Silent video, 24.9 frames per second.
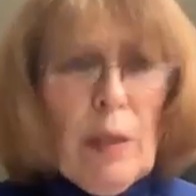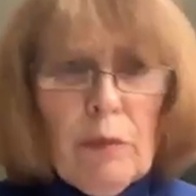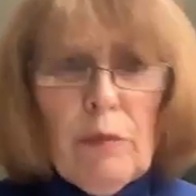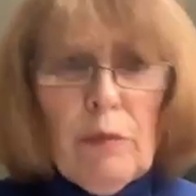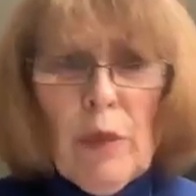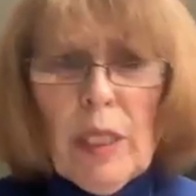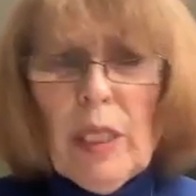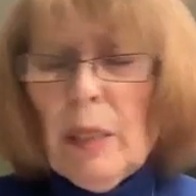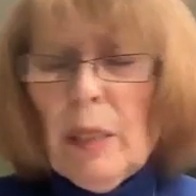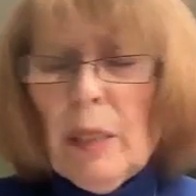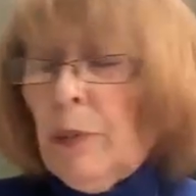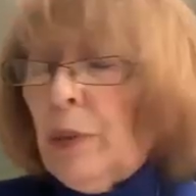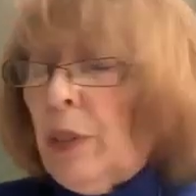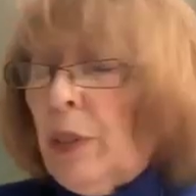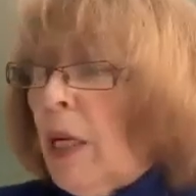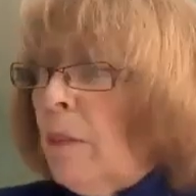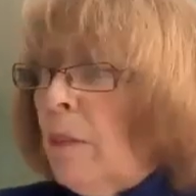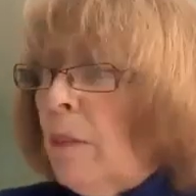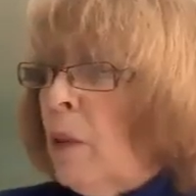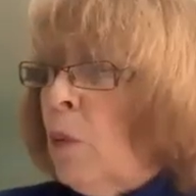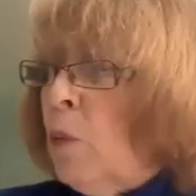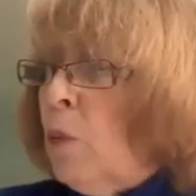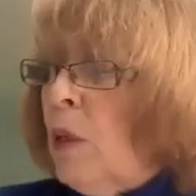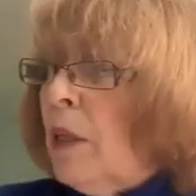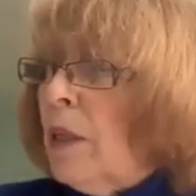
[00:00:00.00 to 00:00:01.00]
and really
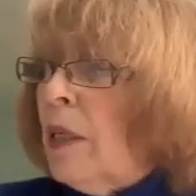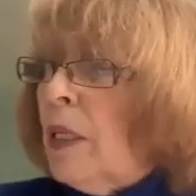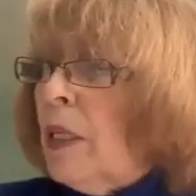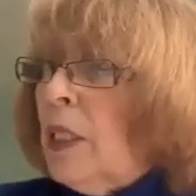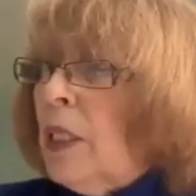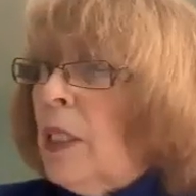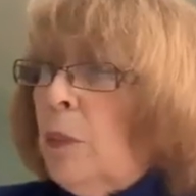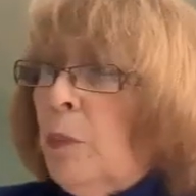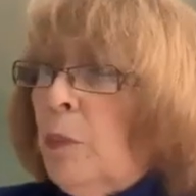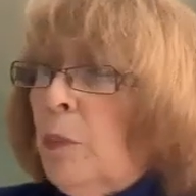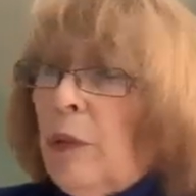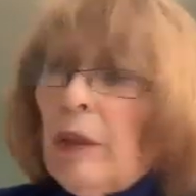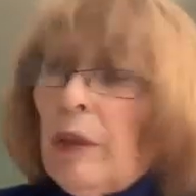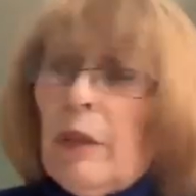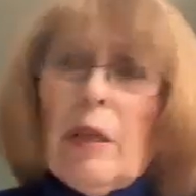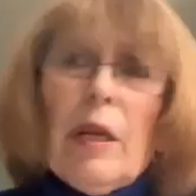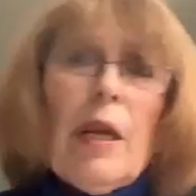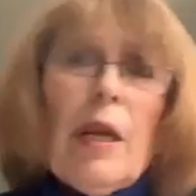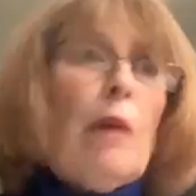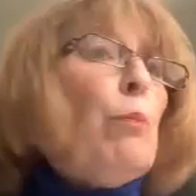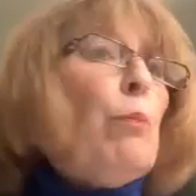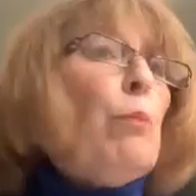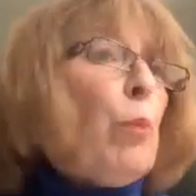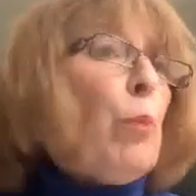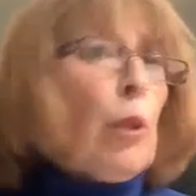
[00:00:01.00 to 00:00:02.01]
predominant one, is
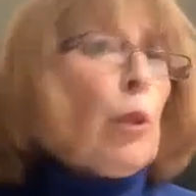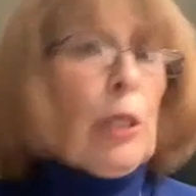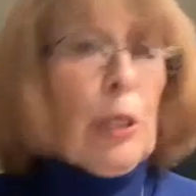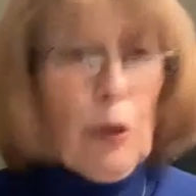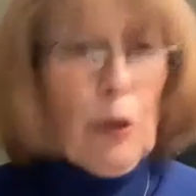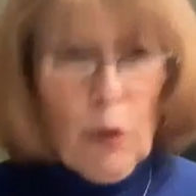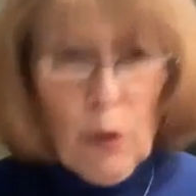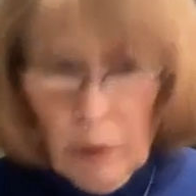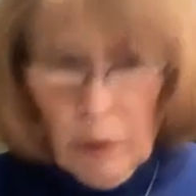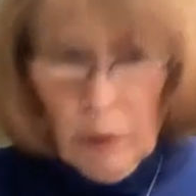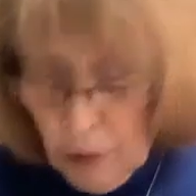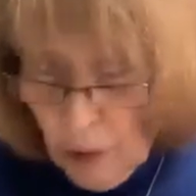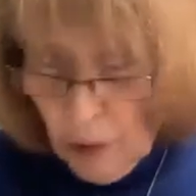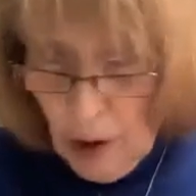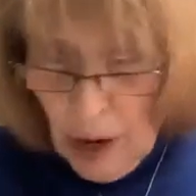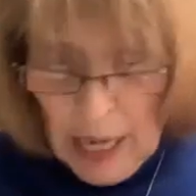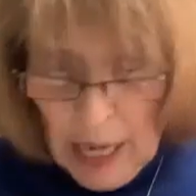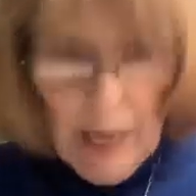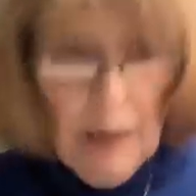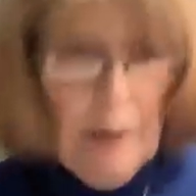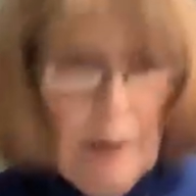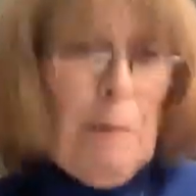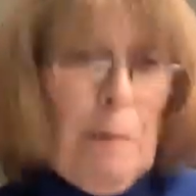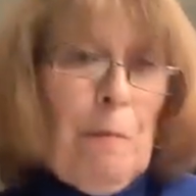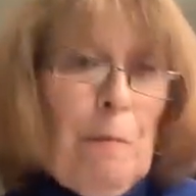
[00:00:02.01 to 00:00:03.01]
Borrelia
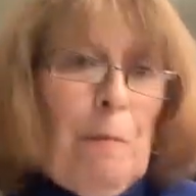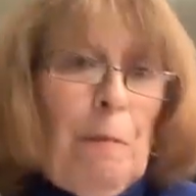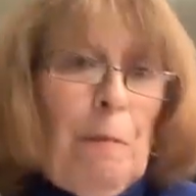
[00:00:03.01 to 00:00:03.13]
burgdorferi.